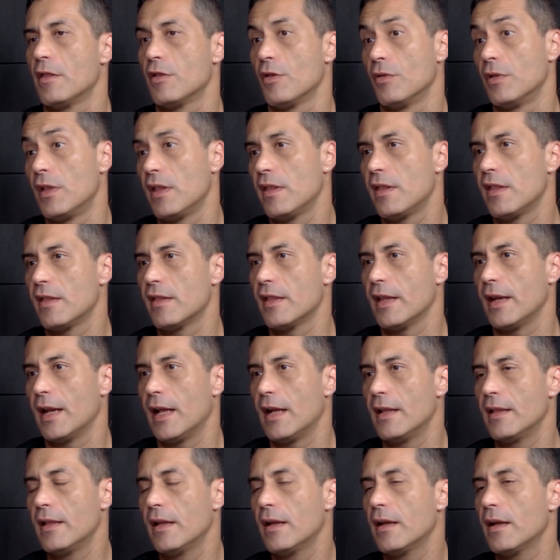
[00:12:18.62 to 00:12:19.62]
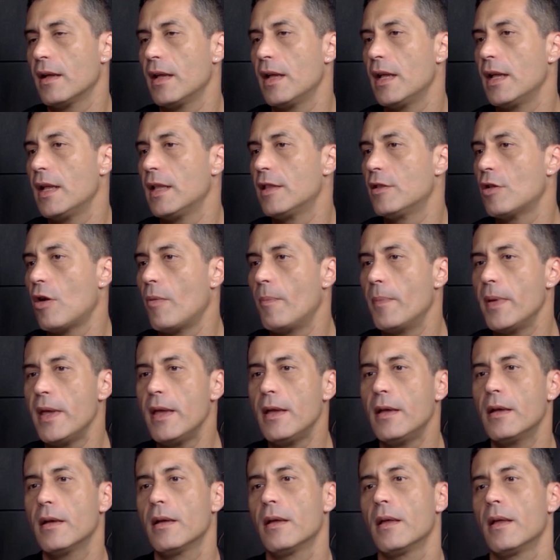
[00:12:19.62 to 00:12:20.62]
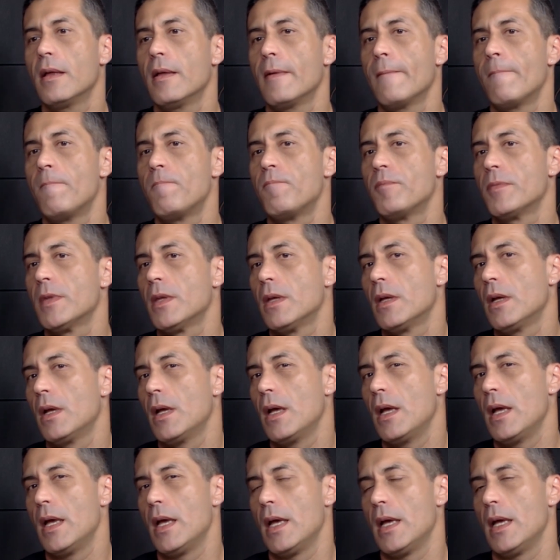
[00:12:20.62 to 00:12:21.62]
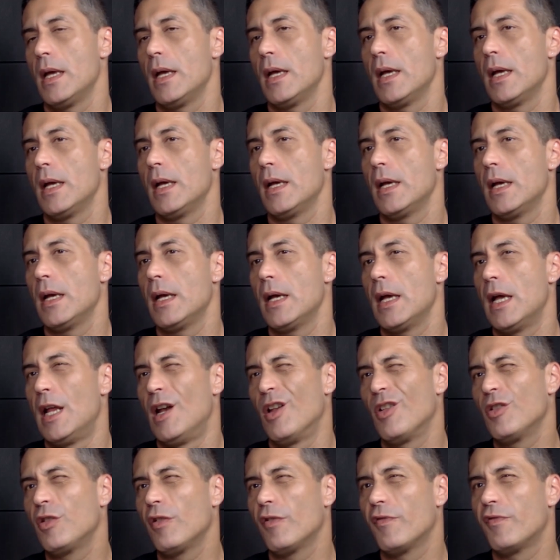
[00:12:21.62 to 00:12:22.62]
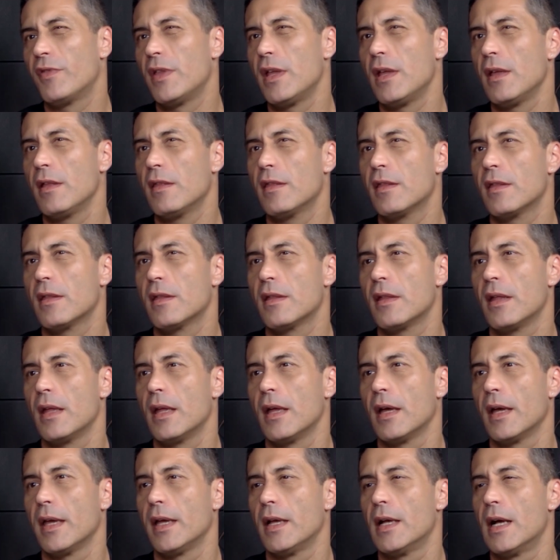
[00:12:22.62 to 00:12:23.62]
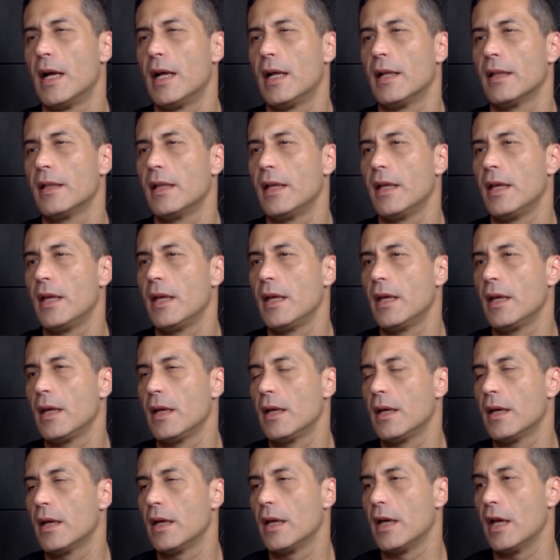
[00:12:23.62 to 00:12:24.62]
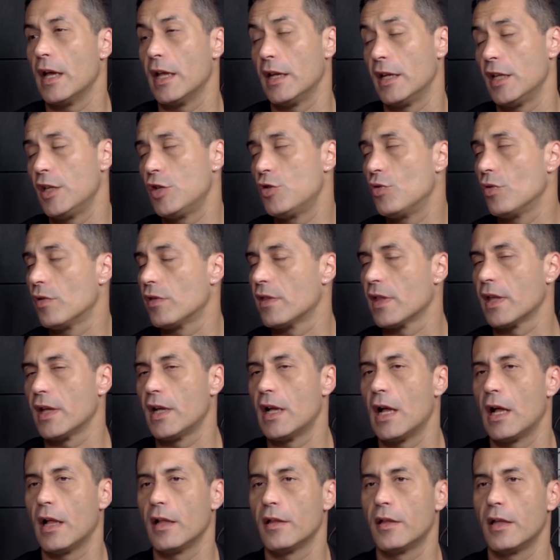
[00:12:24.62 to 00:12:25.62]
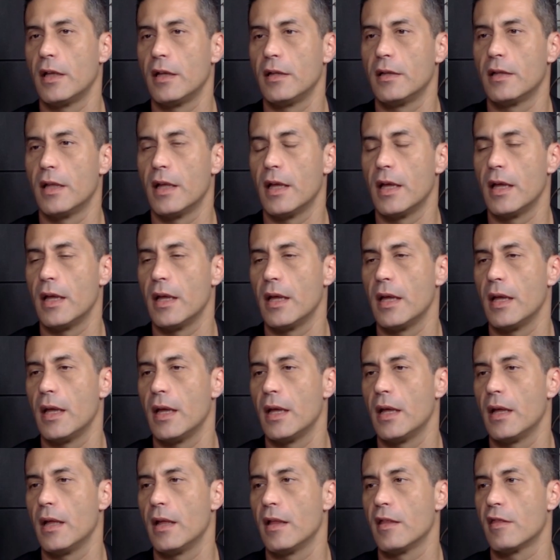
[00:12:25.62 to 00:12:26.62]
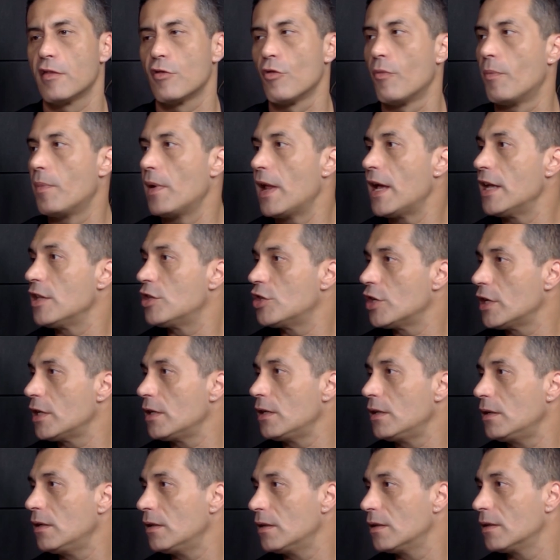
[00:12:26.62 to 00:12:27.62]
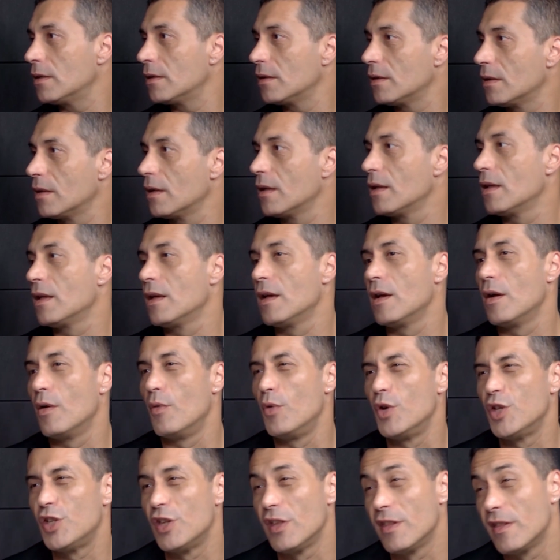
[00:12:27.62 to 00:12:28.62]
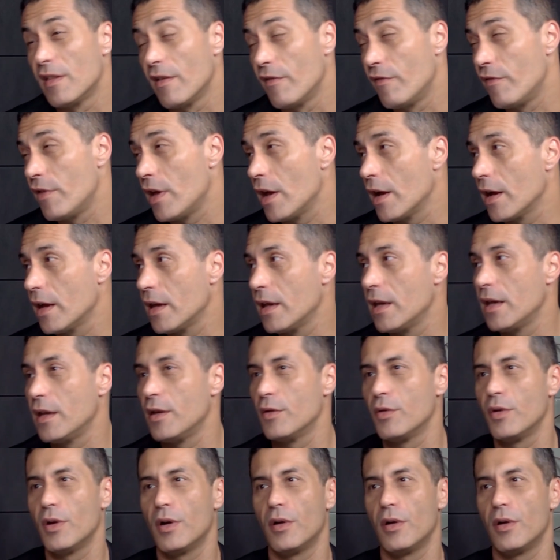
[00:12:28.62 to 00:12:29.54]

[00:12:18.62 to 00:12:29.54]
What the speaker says: So this is another topic. A lot of things regarding and issues regarding the supply chain, which is a very